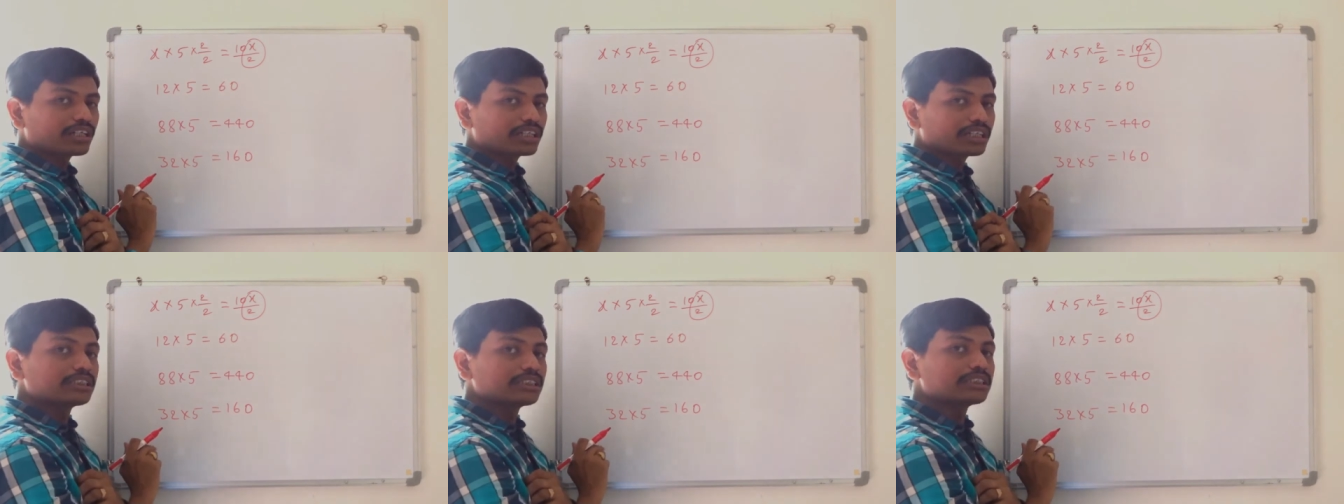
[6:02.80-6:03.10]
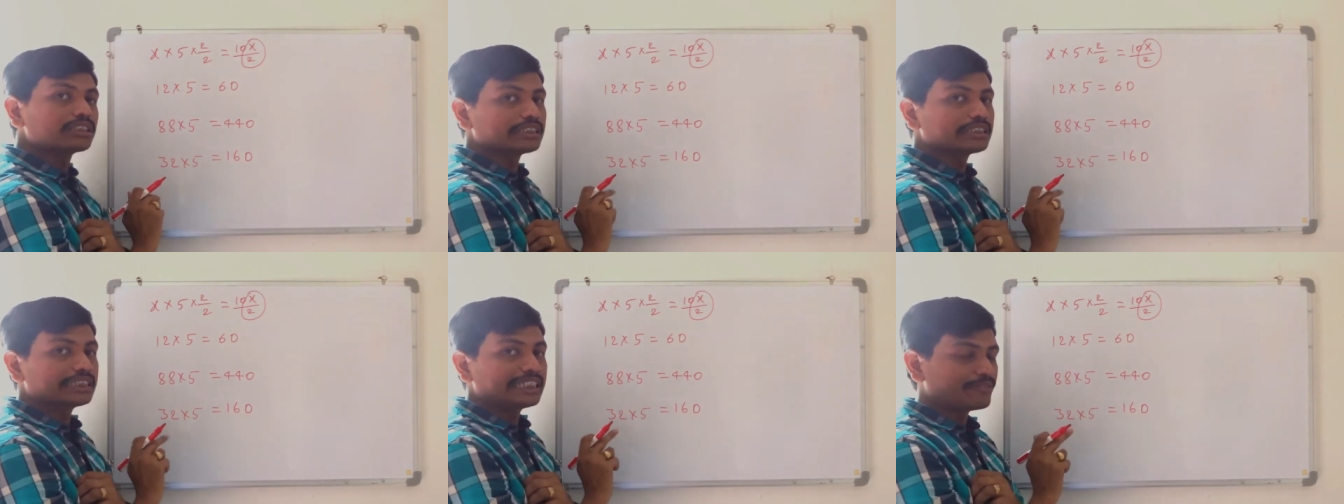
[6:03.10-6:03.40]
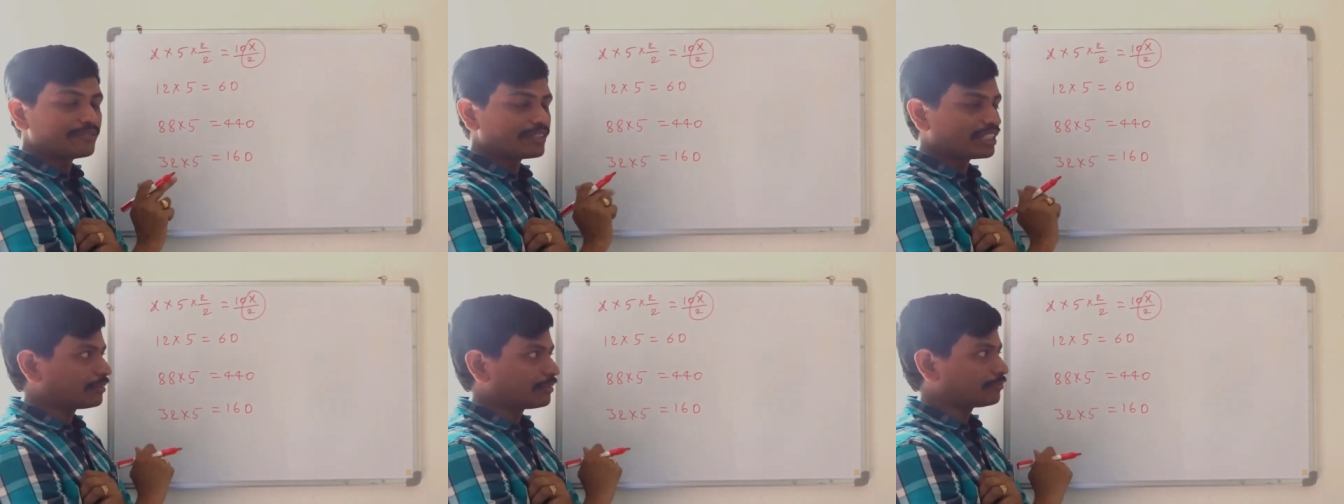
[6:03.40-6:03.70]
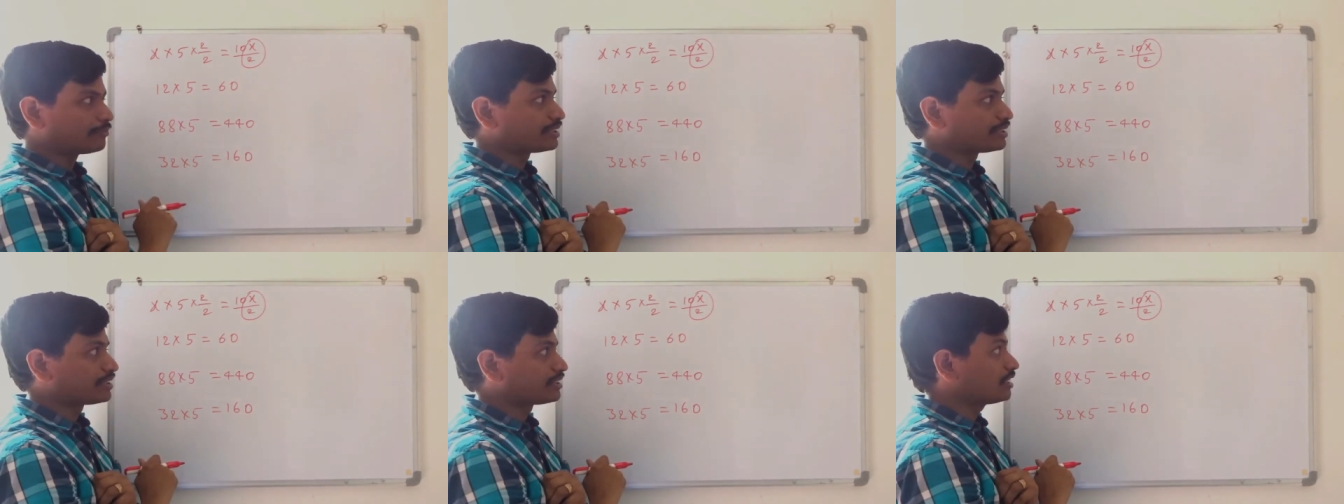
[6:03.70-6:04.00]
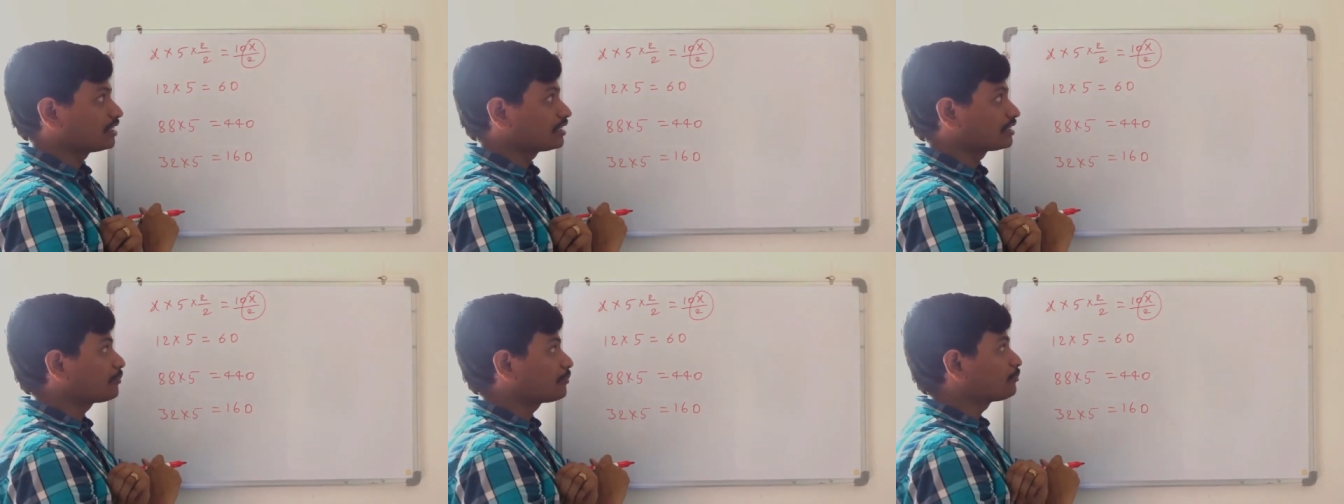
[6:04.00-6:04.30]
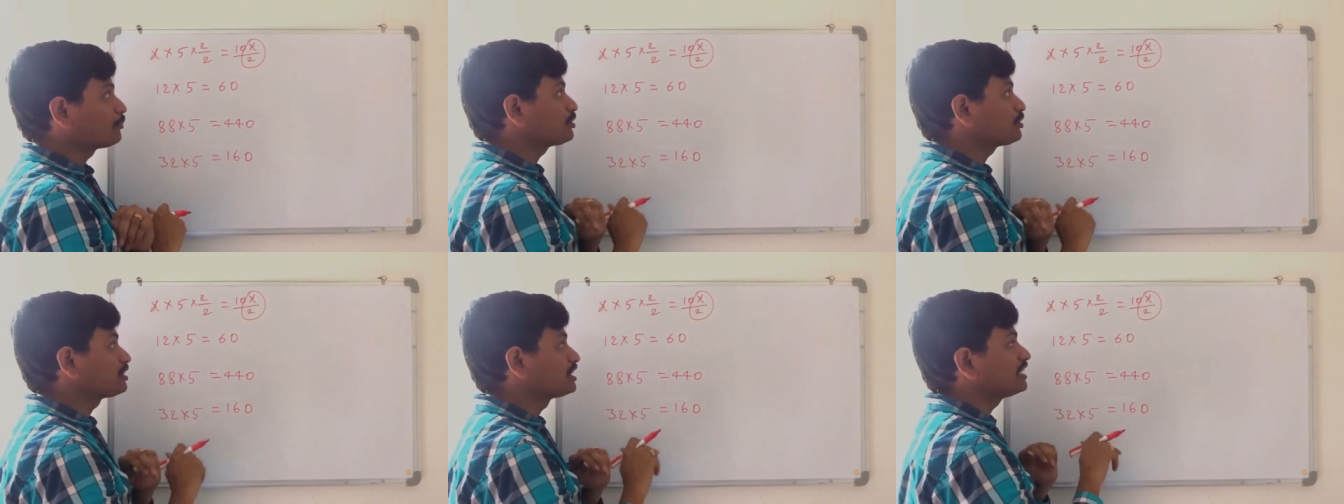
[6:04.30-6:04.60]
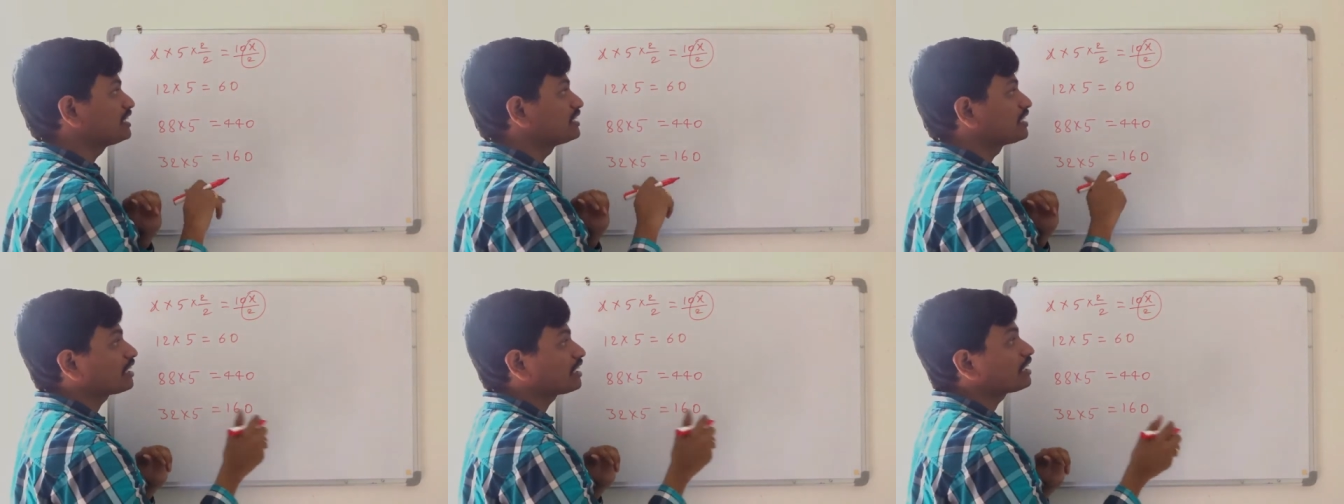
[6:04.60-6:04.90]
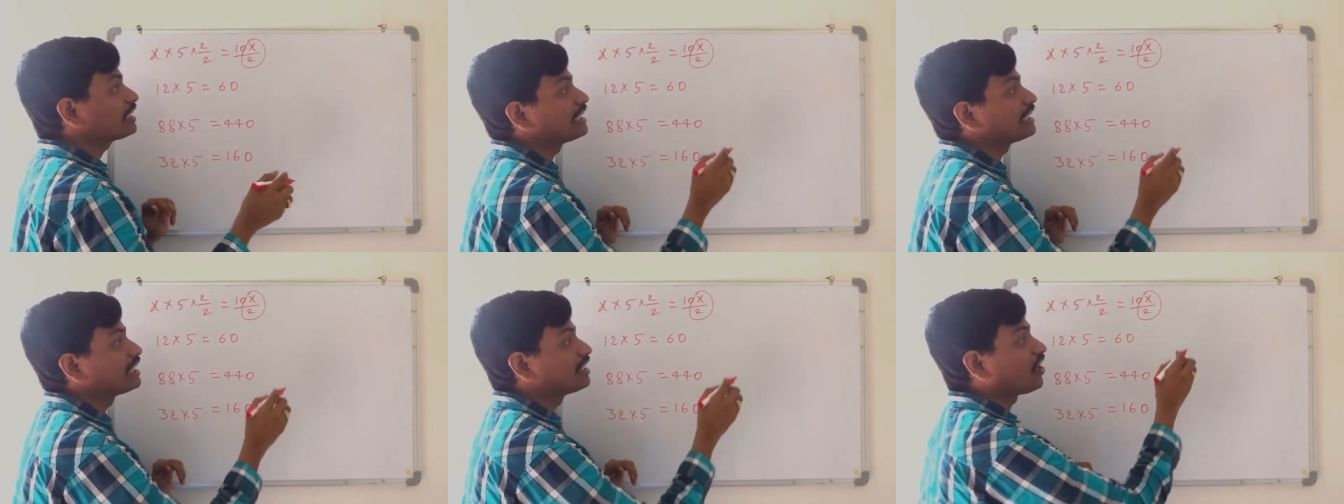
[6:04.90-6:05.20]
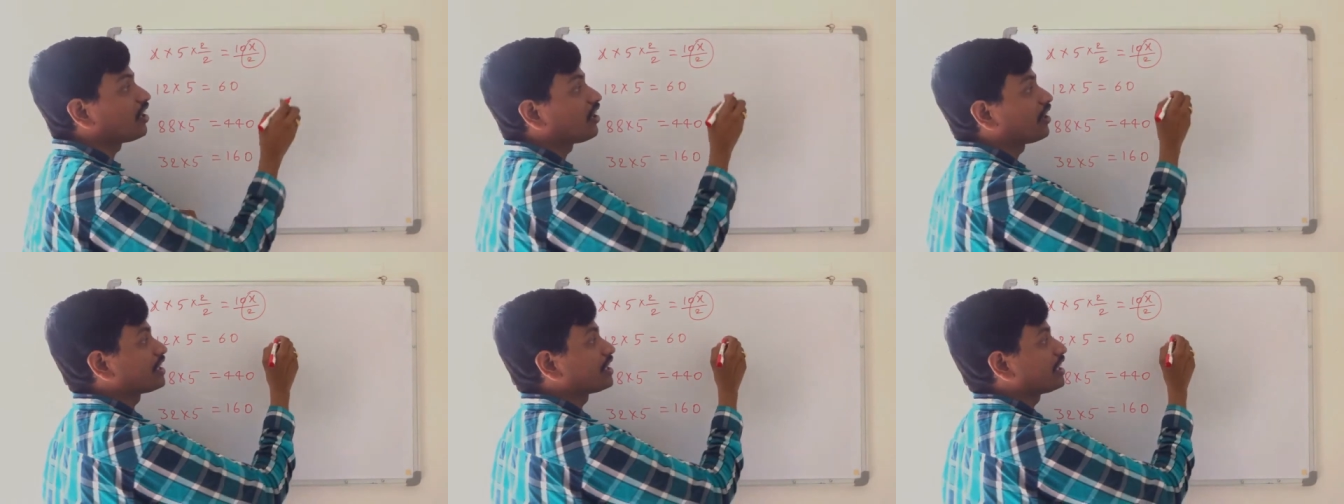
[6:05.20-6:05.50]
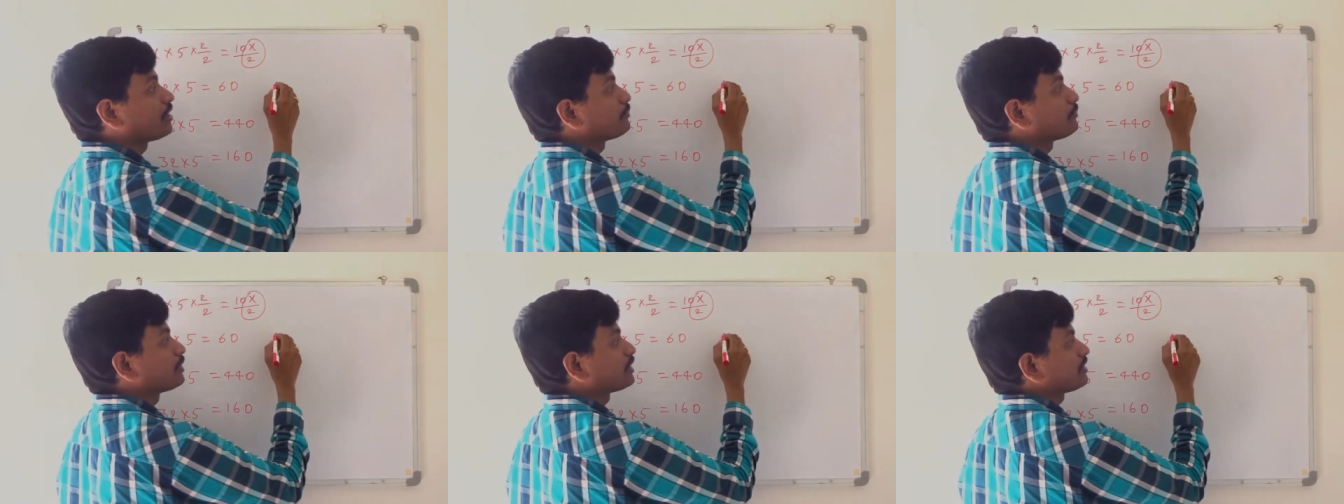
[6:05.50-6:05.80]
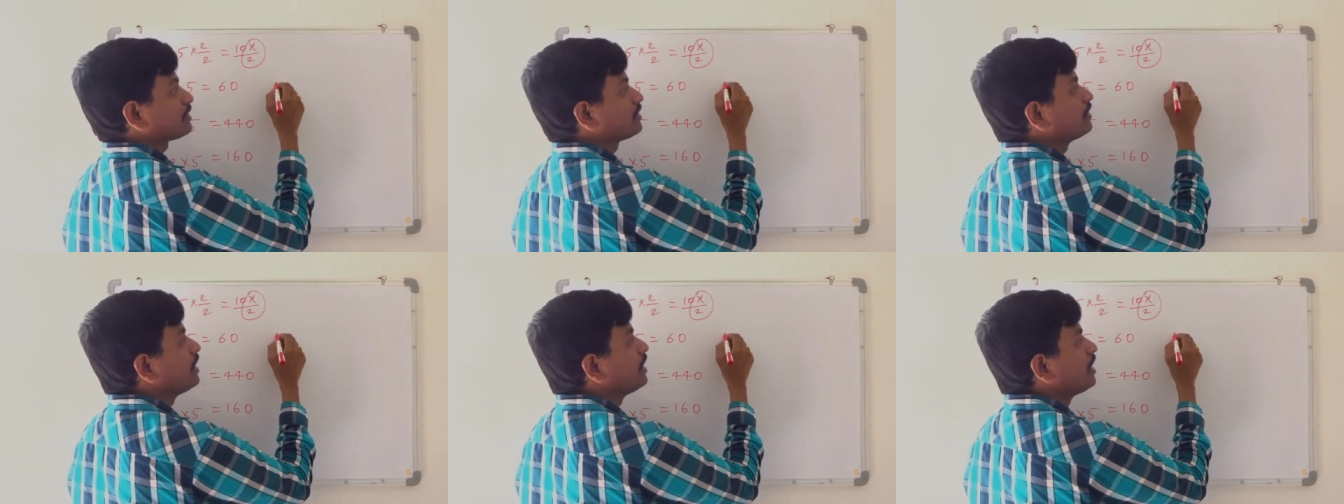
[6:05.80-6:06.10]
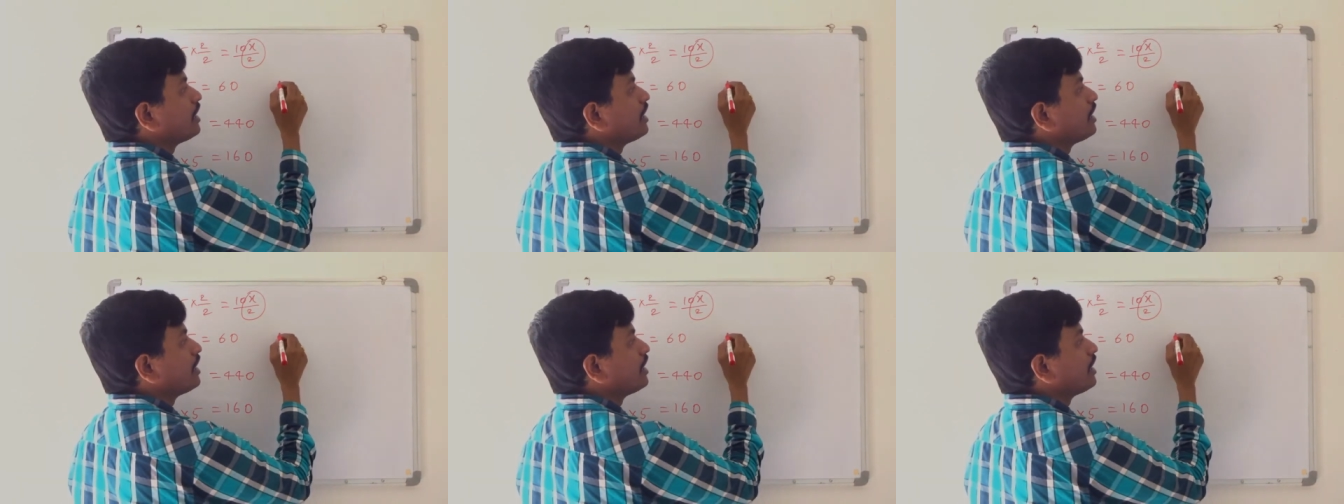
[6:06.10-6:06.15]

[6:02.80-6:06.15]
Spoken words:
are even numbers. Suppose these are odd numbers.